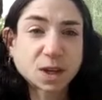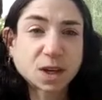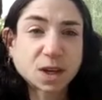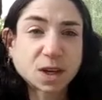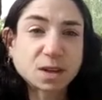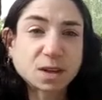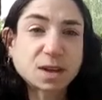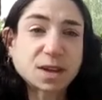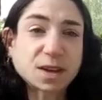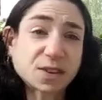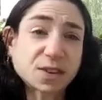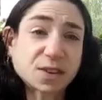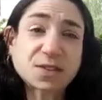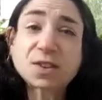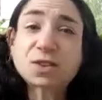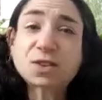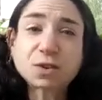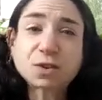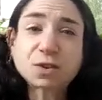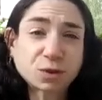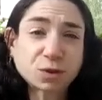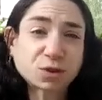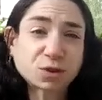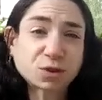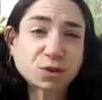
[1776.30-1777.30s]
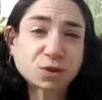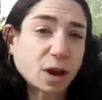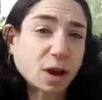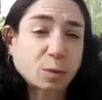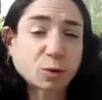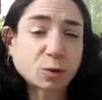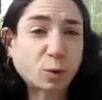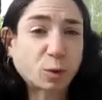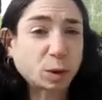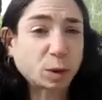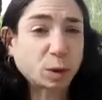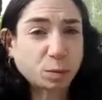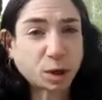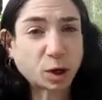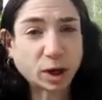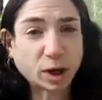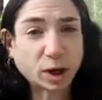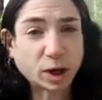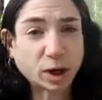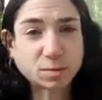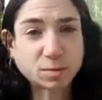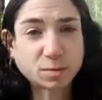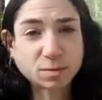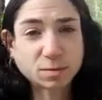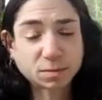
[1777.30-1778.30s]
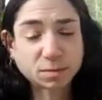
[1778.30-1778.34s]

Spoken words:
Yes, it's a different type of wheat berry.